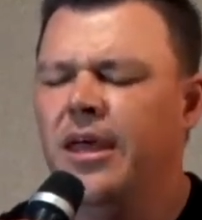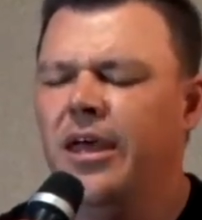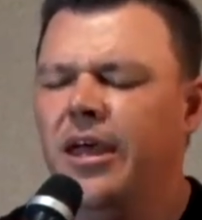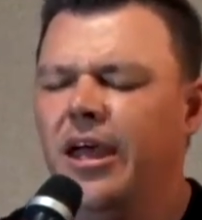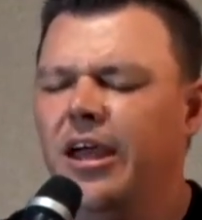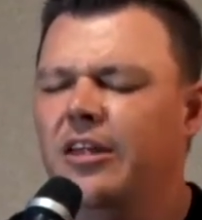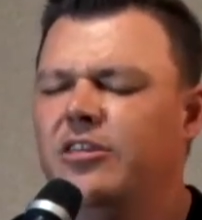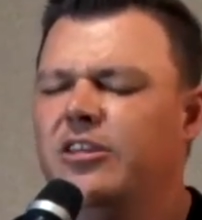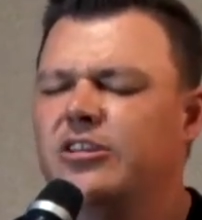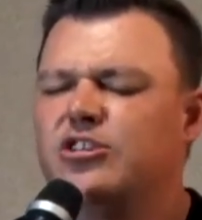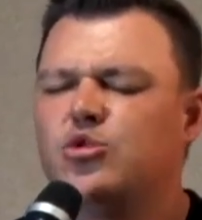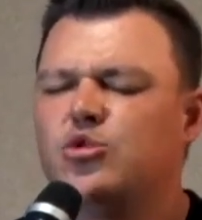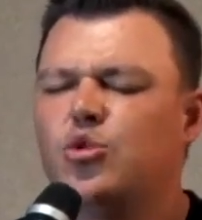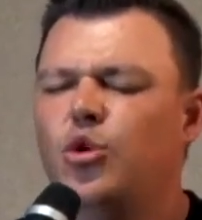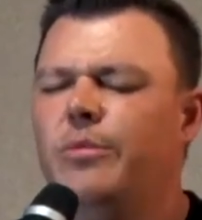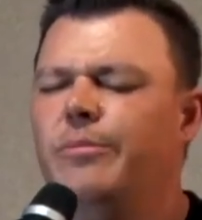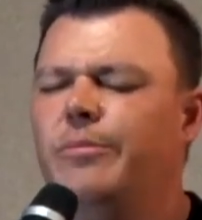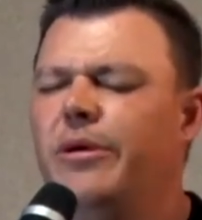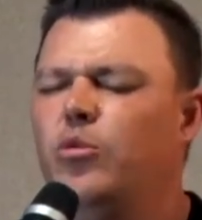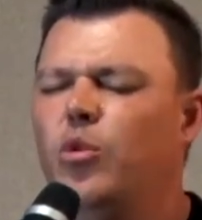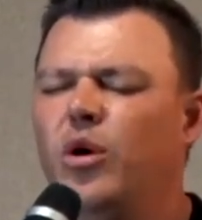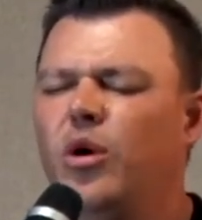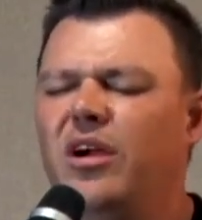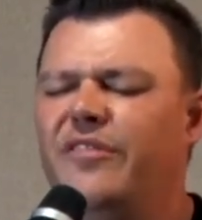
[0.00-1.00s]
In this room
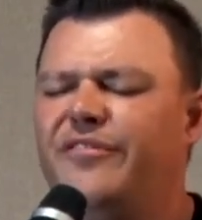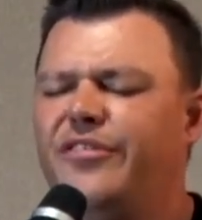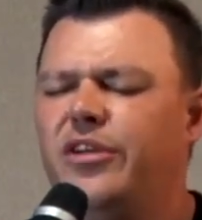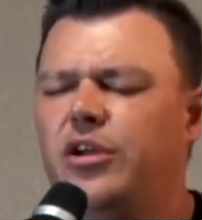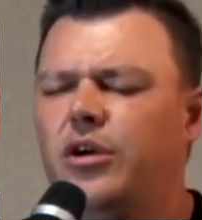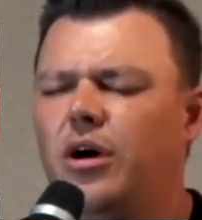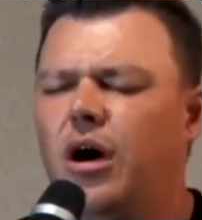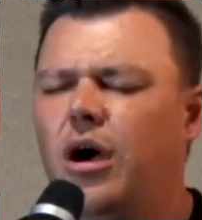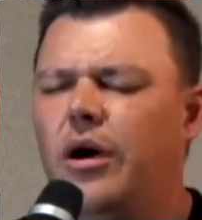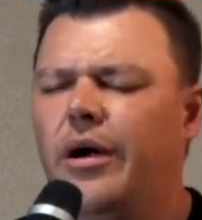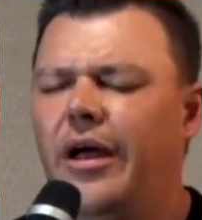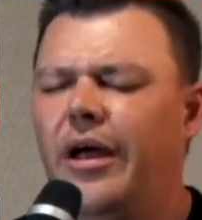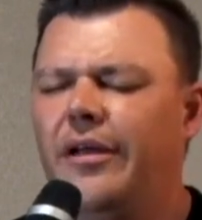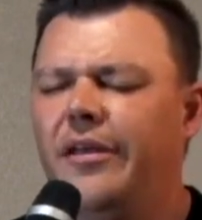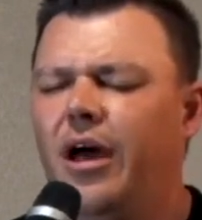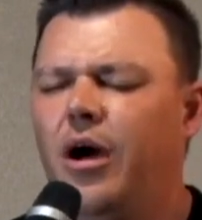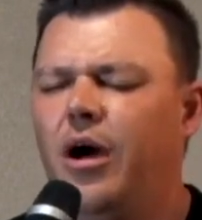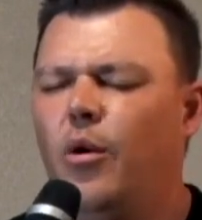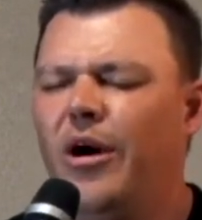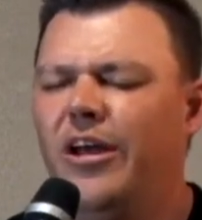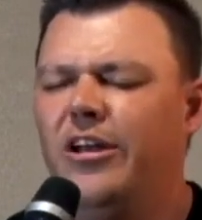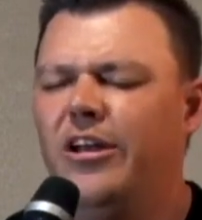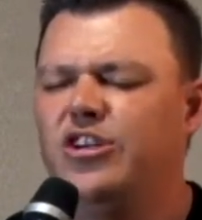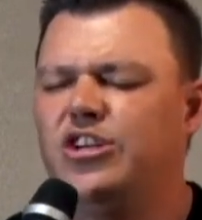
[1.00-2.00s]
and wherever you are right now,
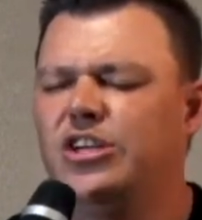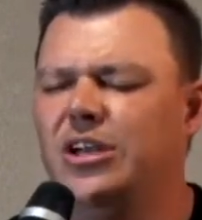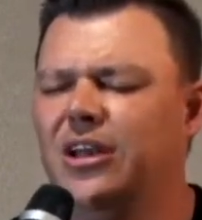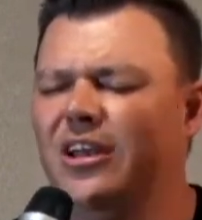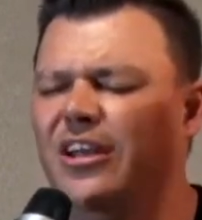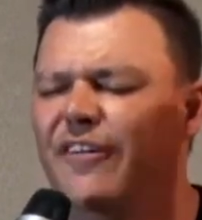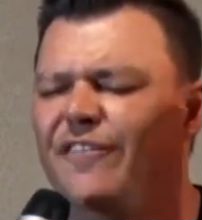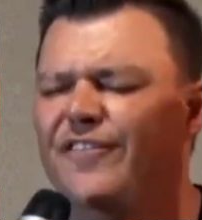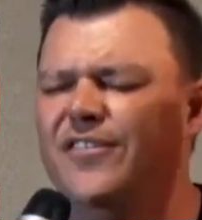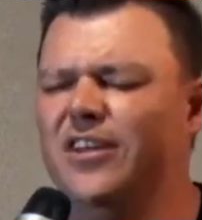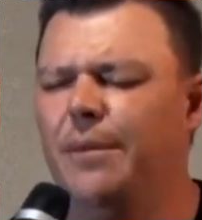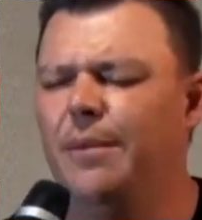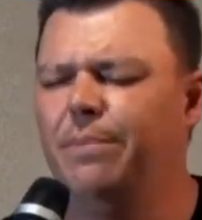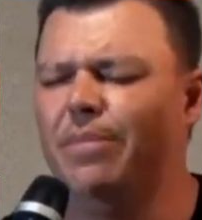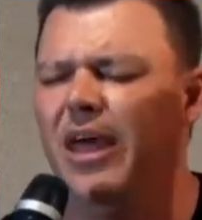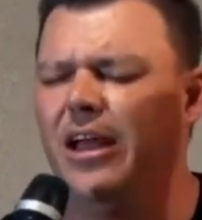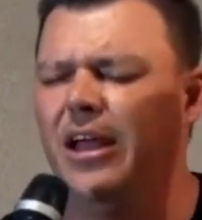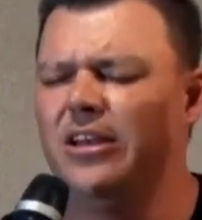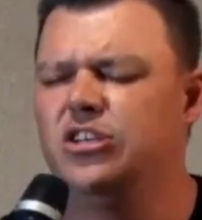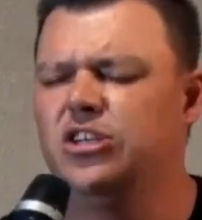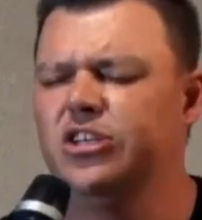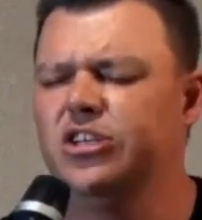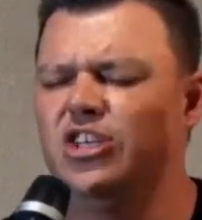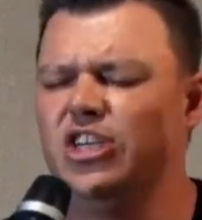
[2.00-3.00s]
why don't you lift up that
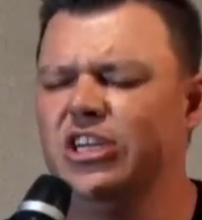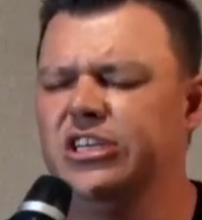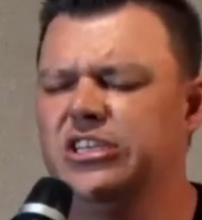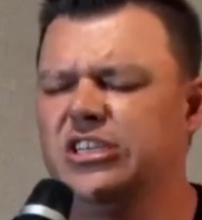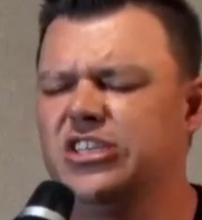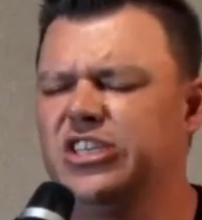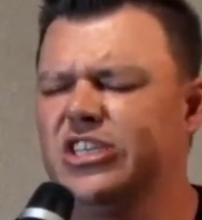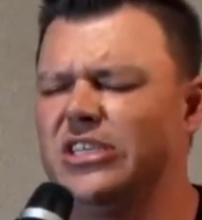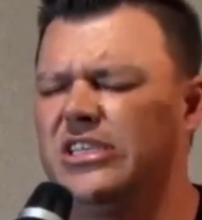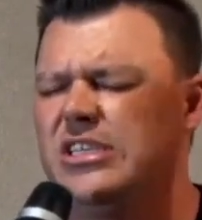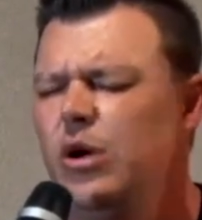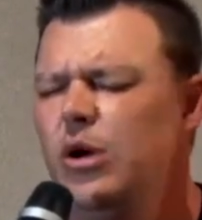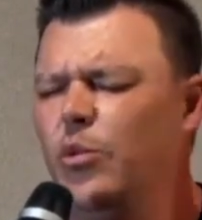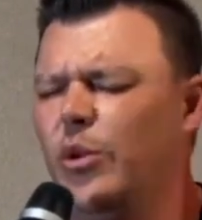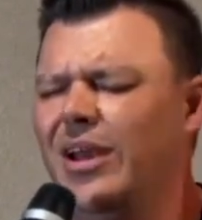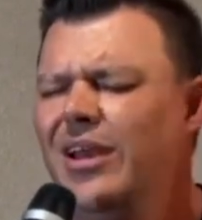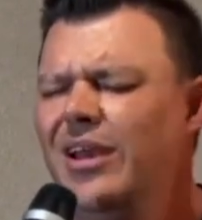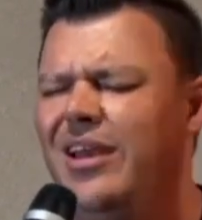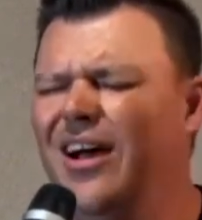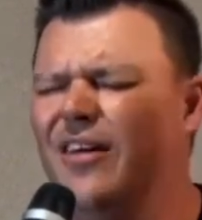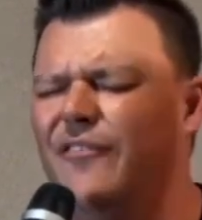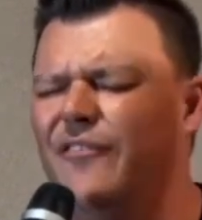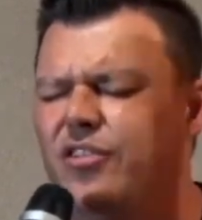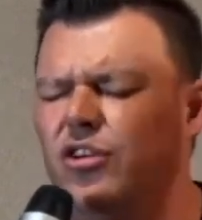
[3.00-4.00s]
to Jesus? Just say, we
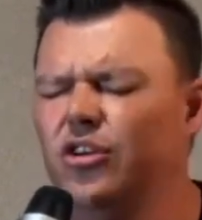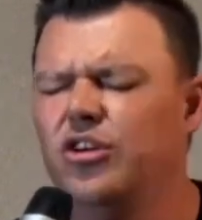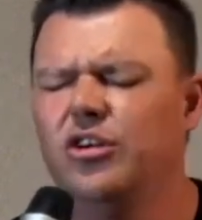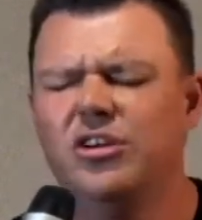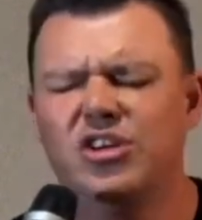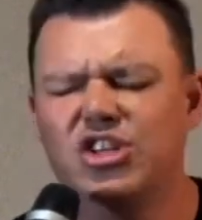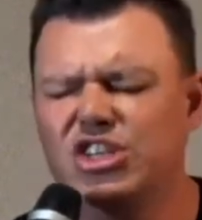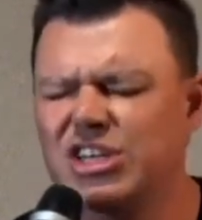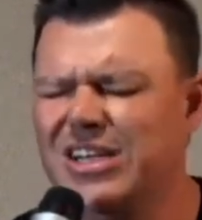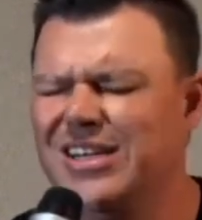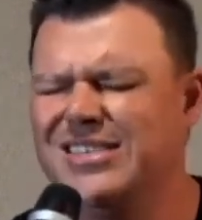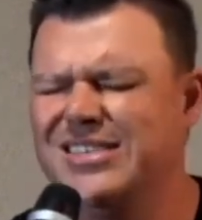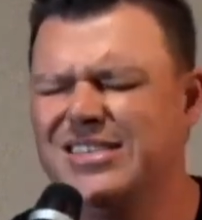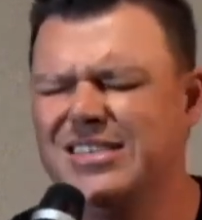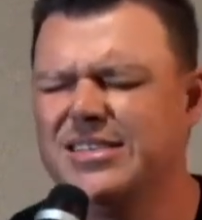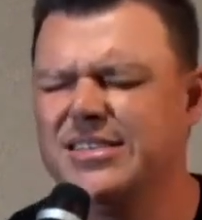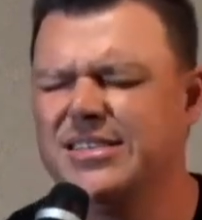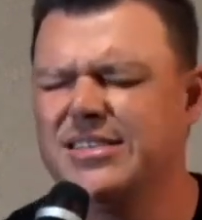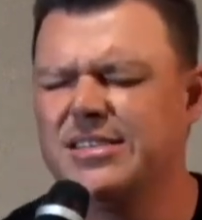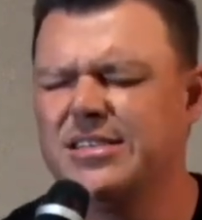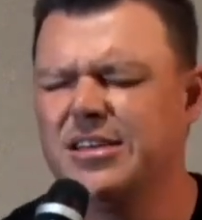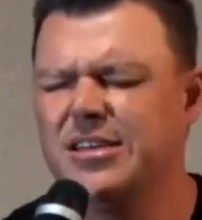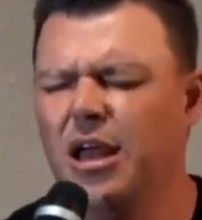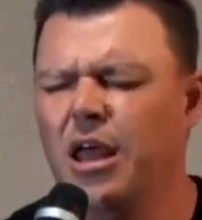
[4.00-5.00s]
love you,
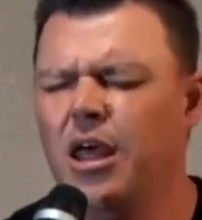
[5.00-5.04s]
Jesus.